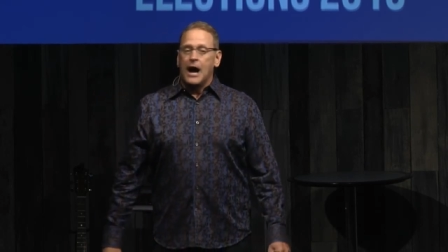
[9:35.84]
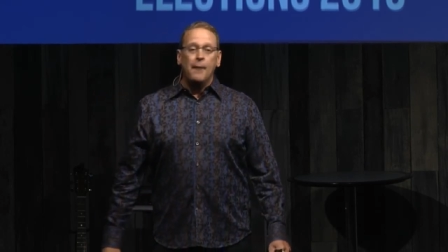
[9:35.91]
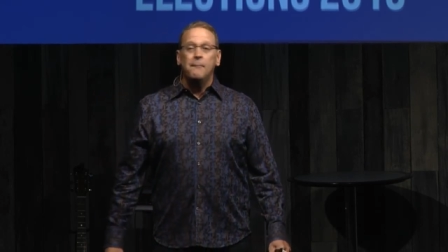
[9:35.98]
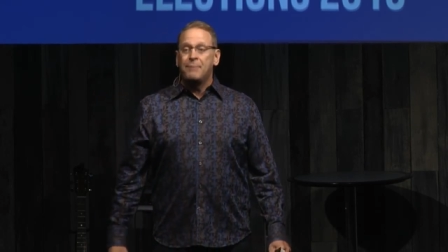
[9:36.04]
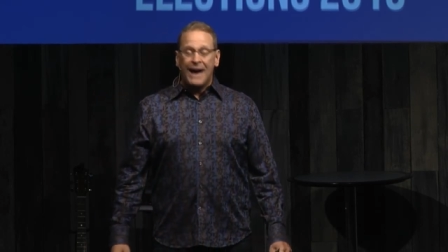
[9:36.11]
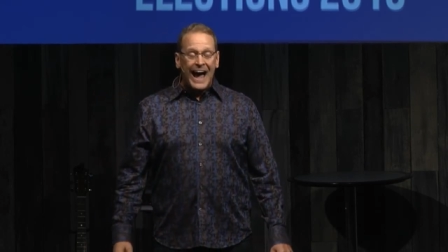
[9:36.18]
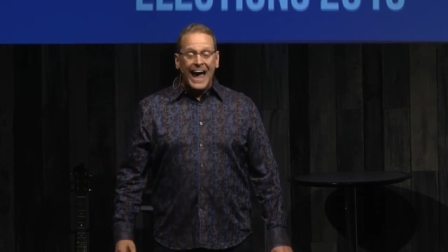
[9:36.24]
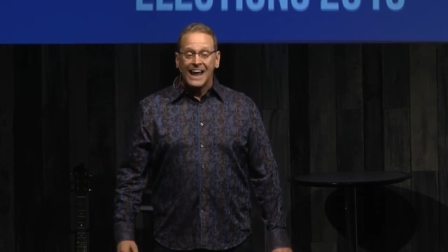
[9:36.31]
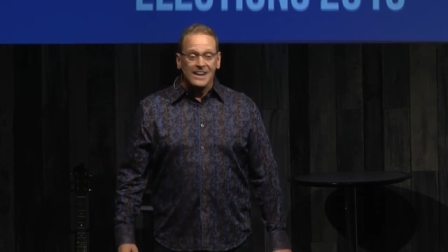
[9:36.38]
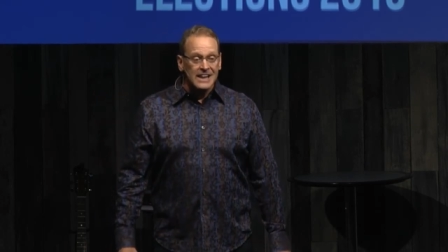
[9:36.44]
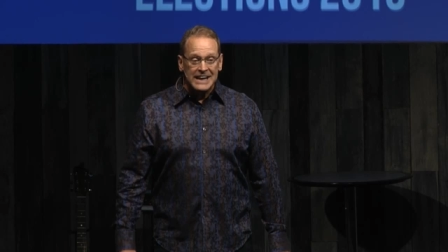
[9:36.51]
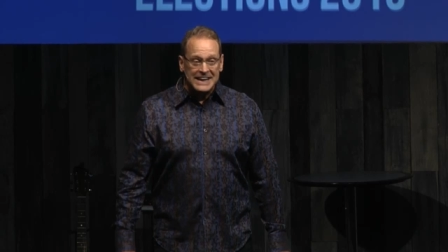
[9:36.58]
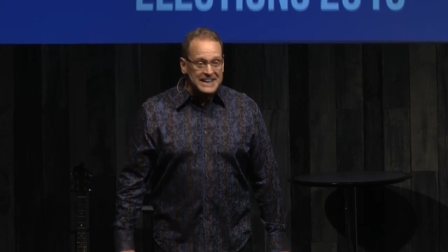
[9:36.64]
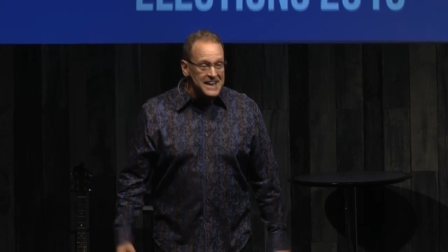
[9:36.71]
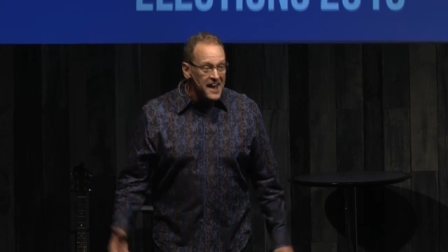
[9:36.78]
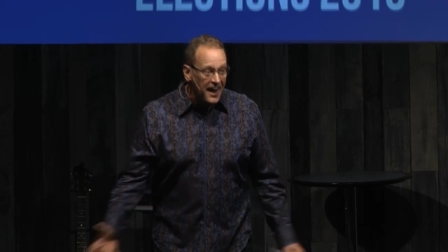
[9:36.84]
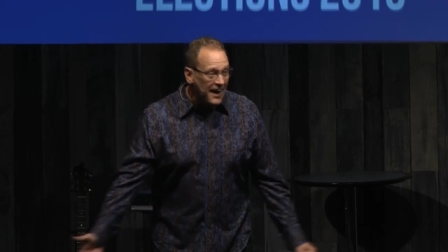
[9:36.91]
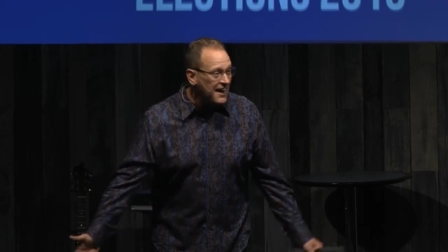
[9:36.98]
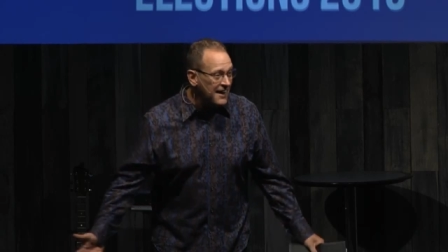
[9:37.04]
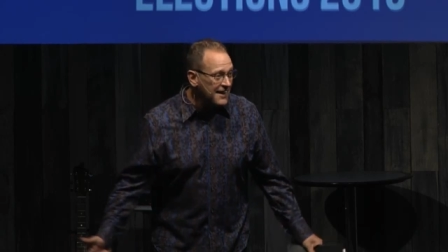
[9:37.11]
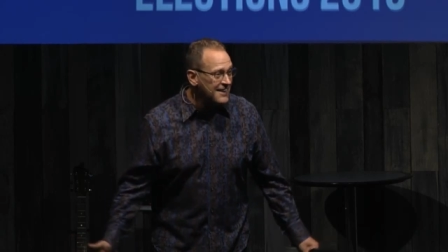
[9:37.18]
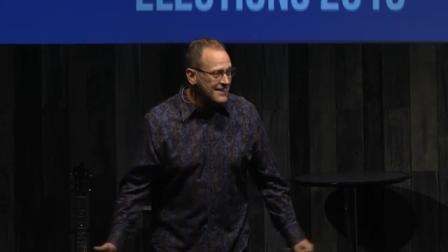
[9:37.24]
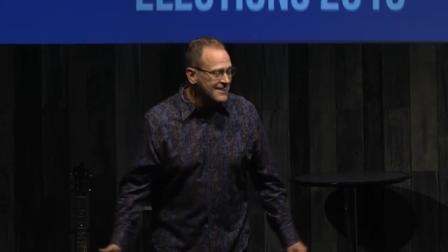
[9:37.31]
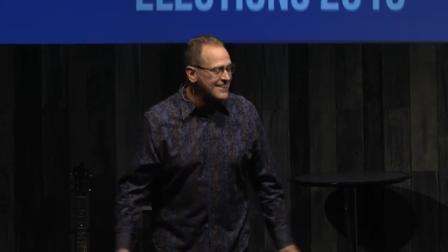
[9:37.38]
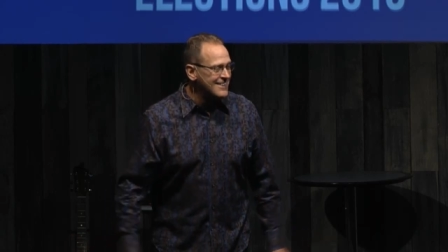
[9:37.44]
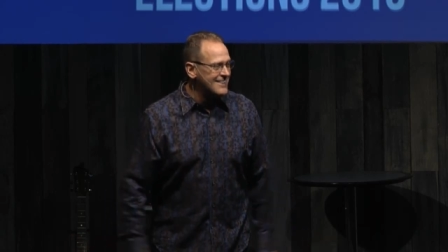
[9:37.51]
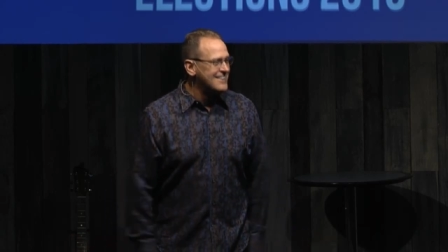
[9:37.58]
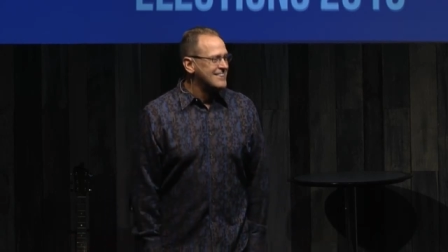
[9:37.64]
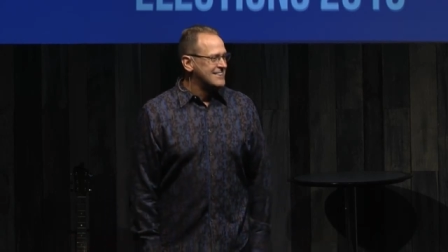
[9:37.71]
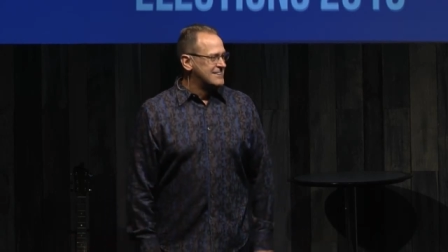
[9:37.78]
I'm paddling,
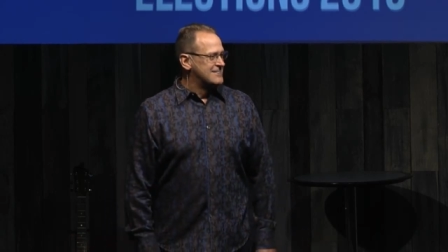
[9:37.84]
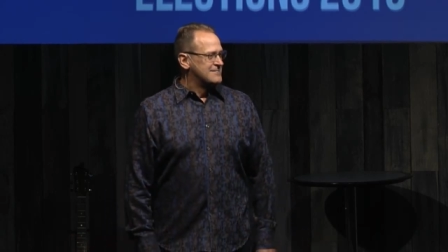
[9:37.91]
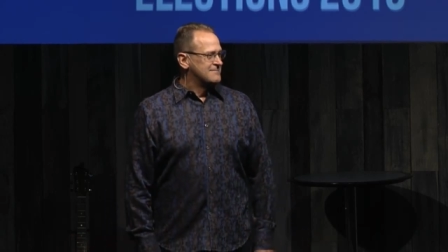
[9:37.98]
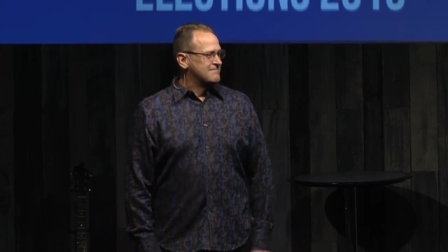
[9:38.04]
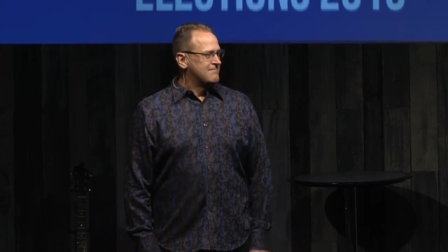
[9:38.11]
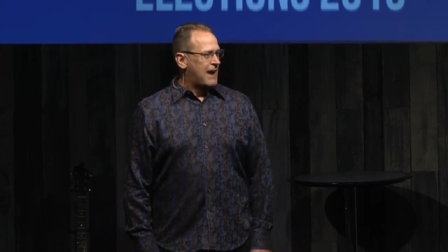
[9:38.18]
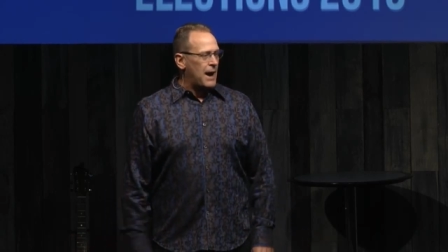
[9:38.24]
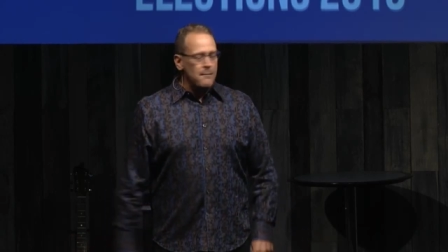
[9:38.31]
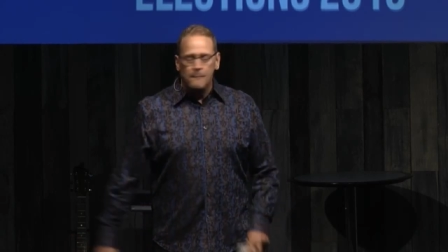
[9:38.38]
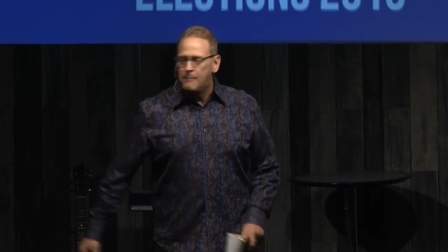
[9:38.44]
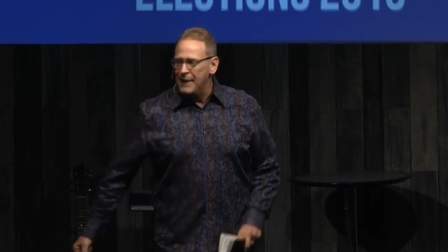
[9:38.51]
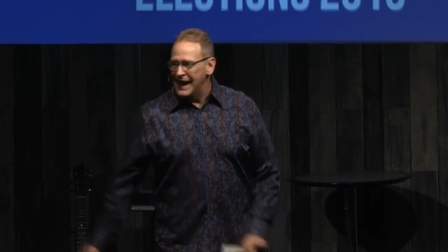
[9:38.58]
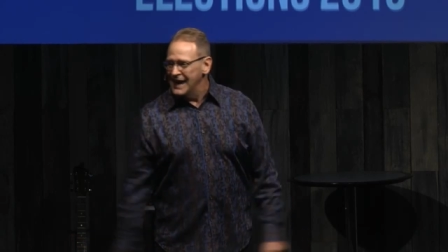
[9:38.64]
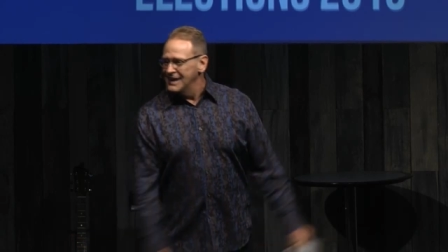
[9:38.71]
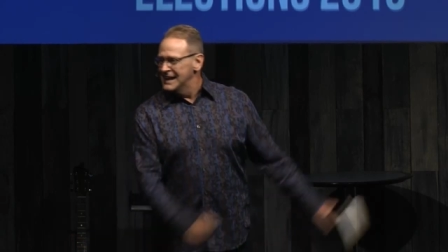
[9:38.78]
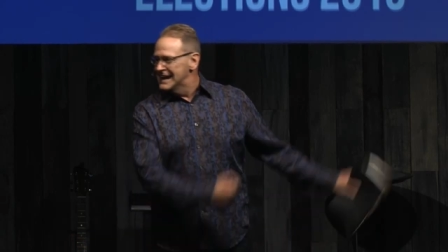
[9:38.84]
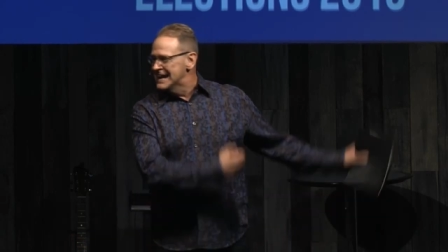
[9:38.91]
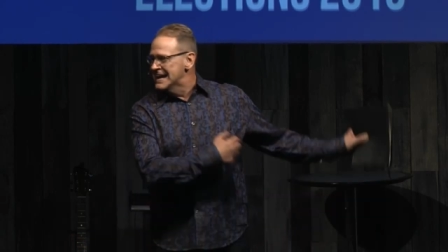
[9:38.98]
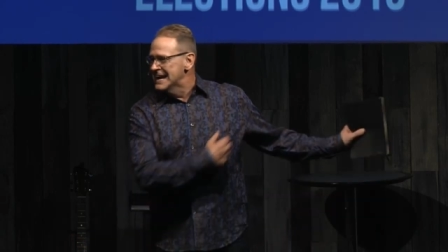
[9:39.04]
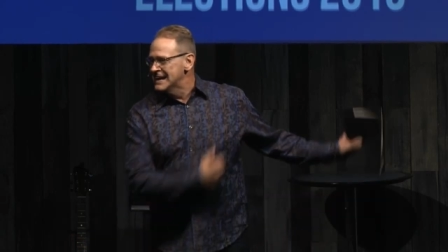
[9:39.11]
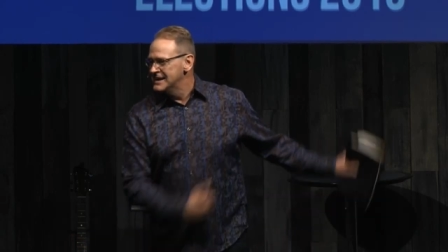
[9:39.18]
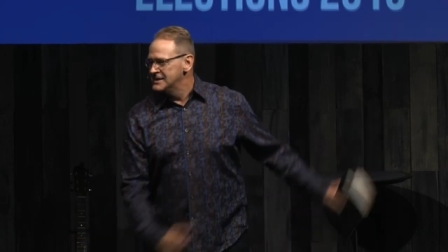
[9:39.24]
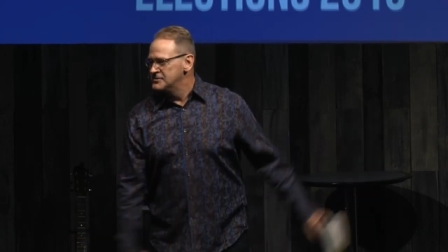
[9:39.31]
I'm bailing.